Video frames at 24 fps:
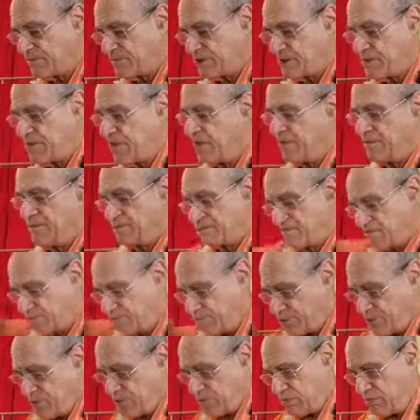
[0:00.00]
It's
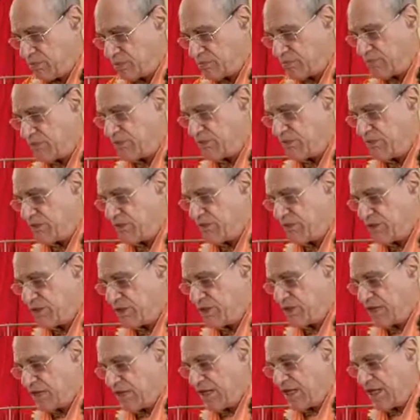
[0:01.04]
not.
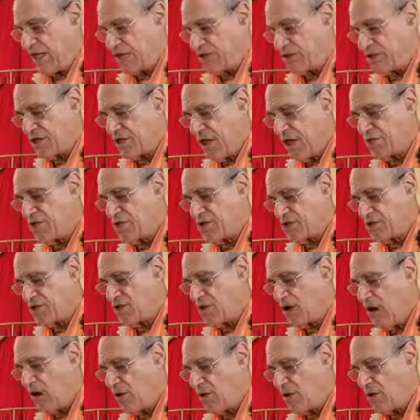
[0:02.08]
He has come to
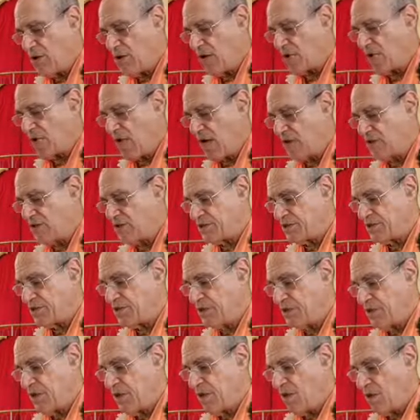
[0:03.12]
show her to us.
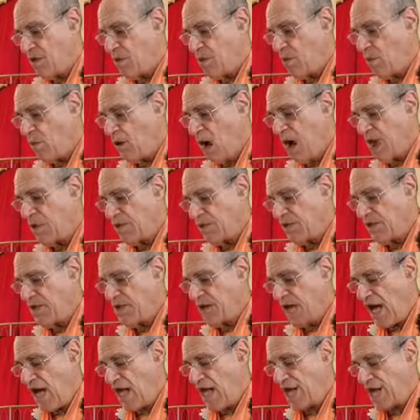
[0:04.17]
Why would he
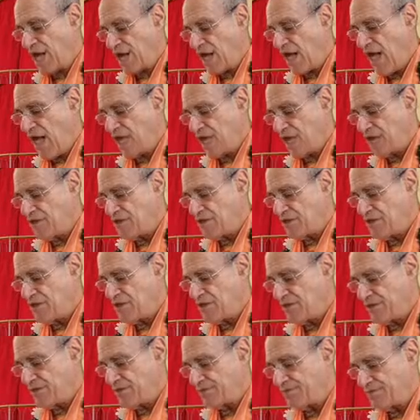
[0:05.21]
not acknowledge
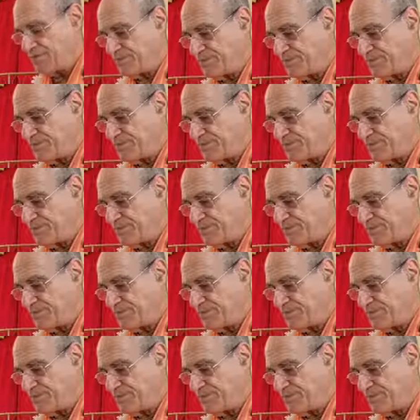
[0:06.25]
us?